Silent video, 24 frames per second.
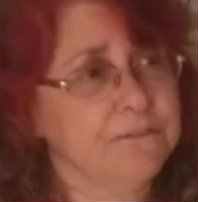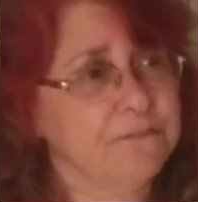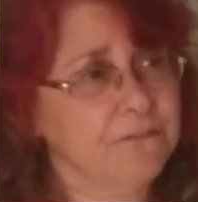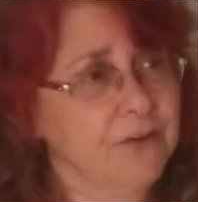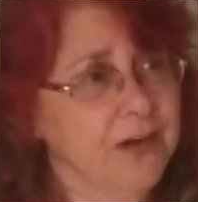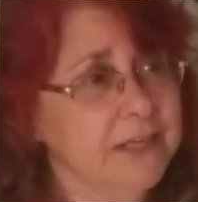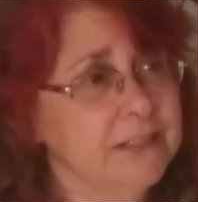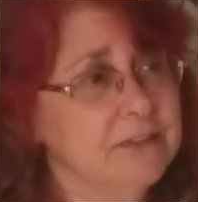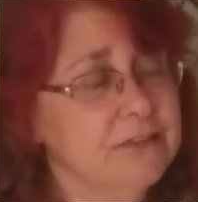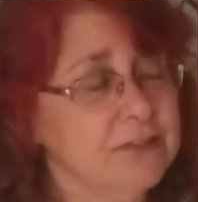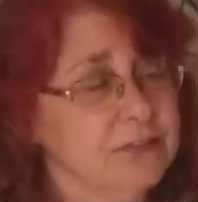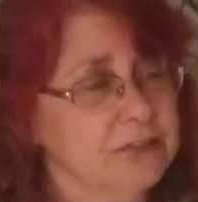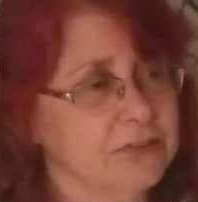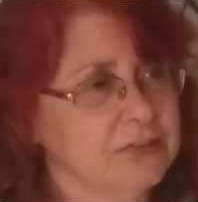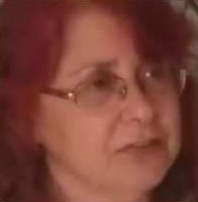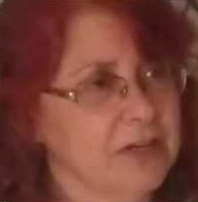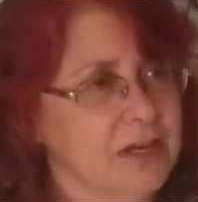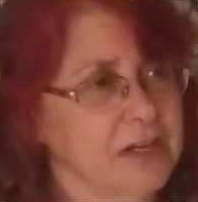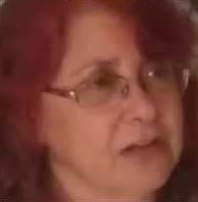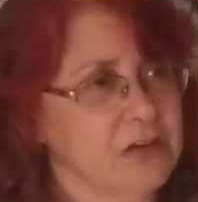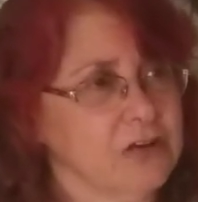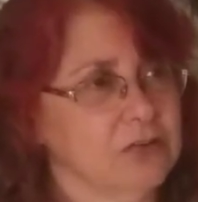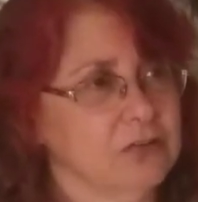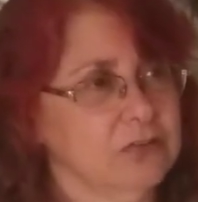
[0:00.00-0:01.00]
fight the
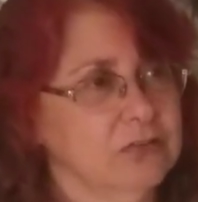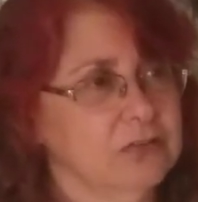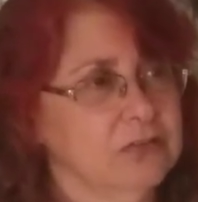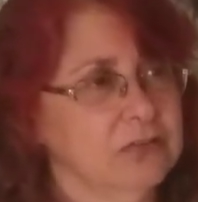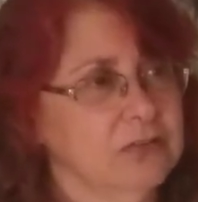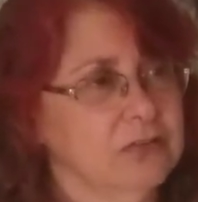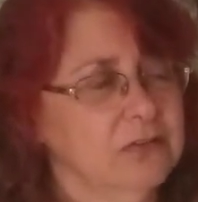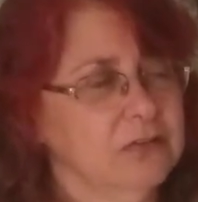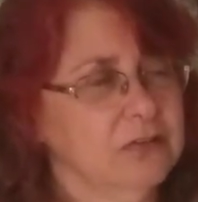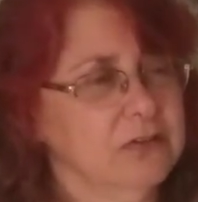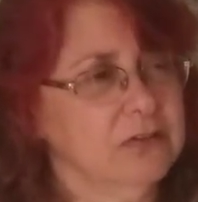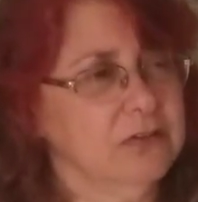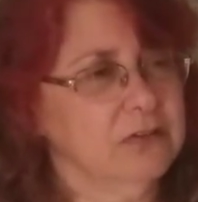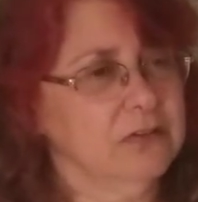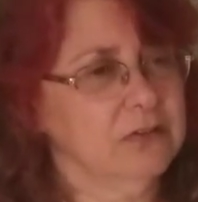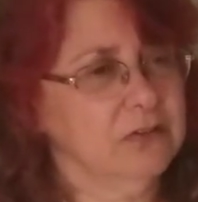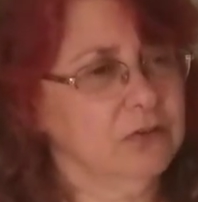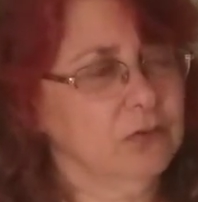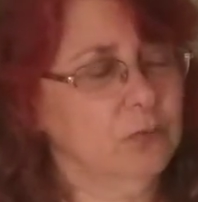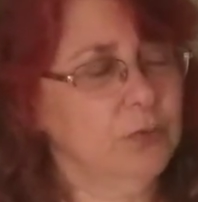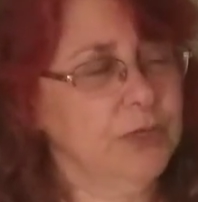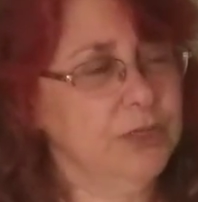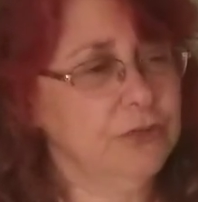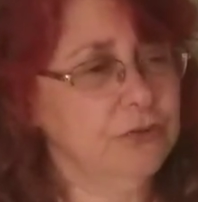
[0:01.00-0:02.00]
cycle.
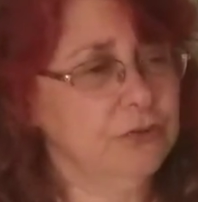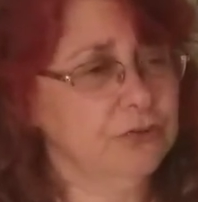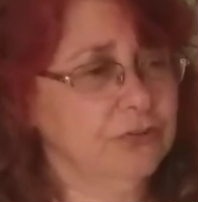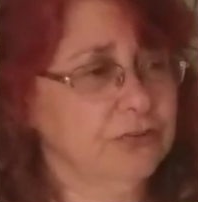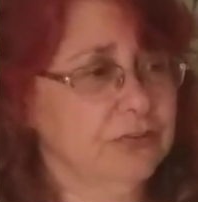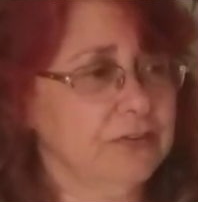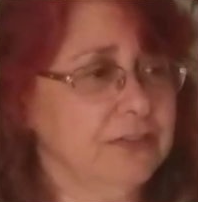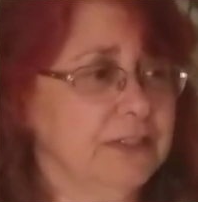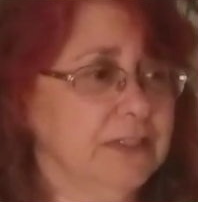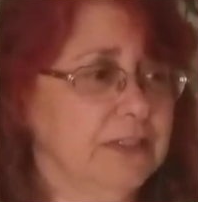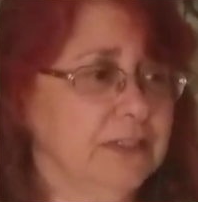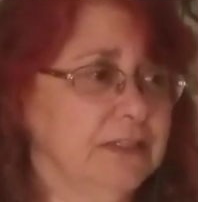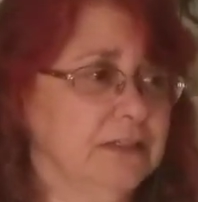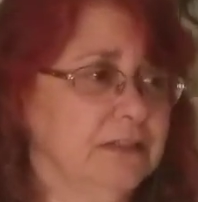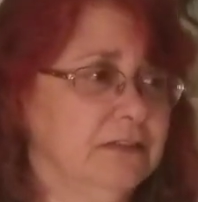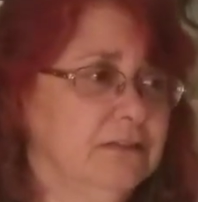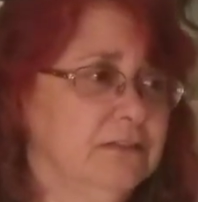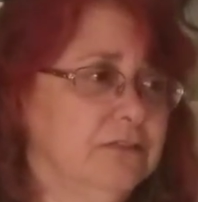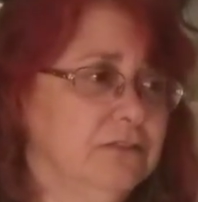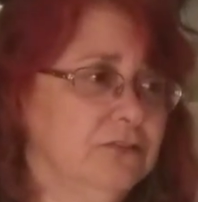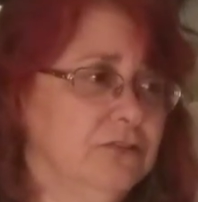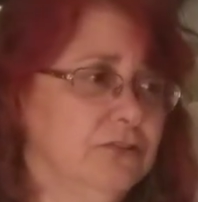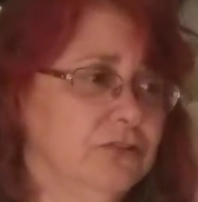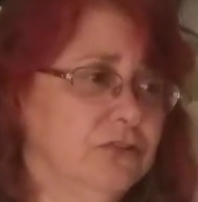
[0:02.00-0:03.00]
We just need
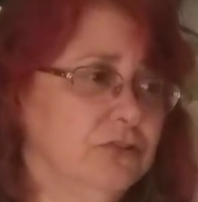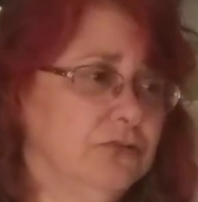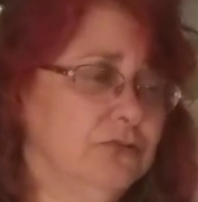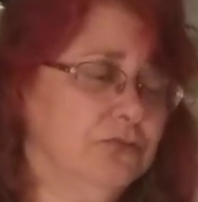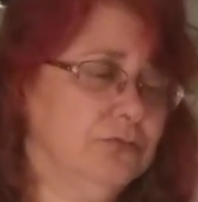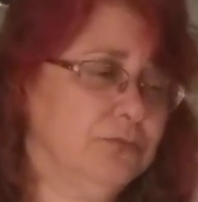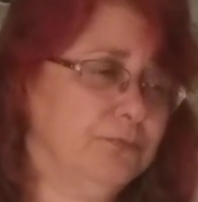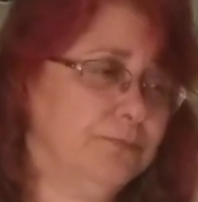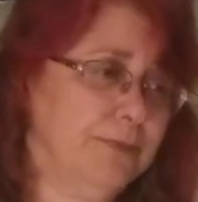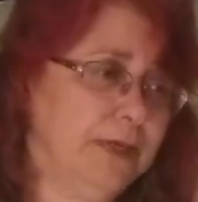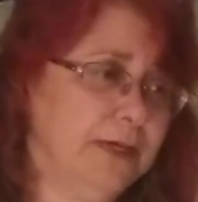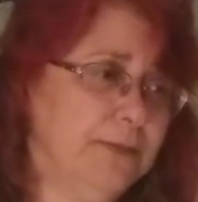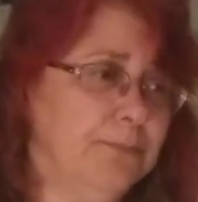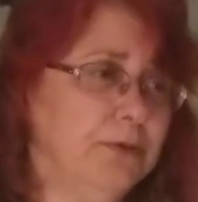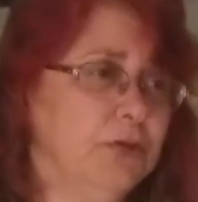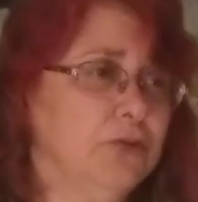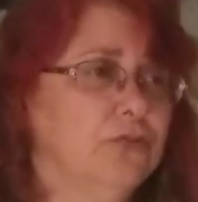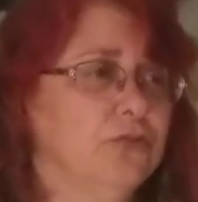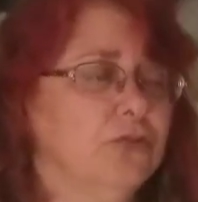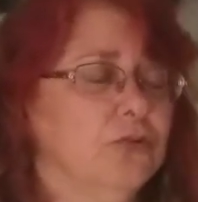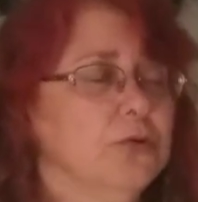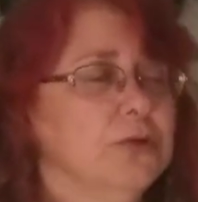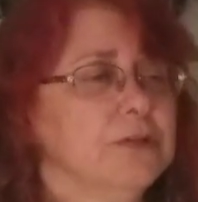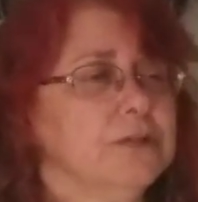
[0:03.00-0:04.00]
to maybe
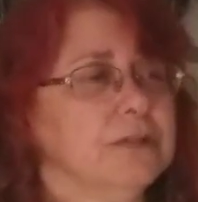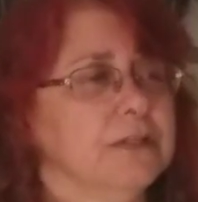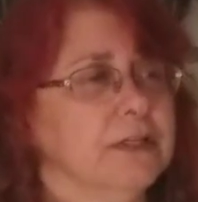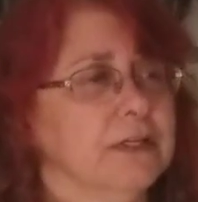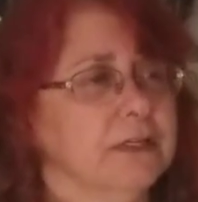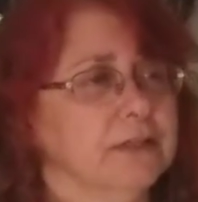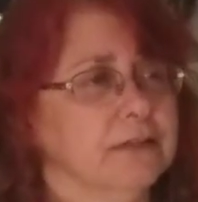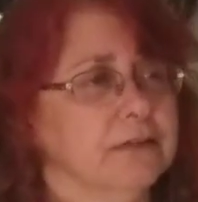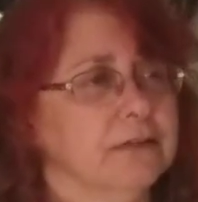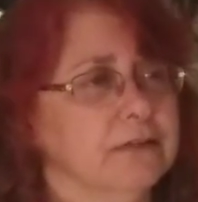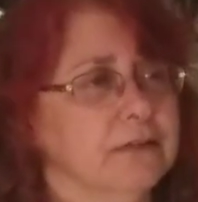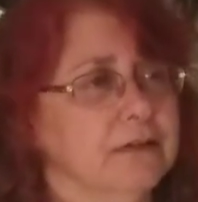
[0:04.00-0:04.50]
shorten it.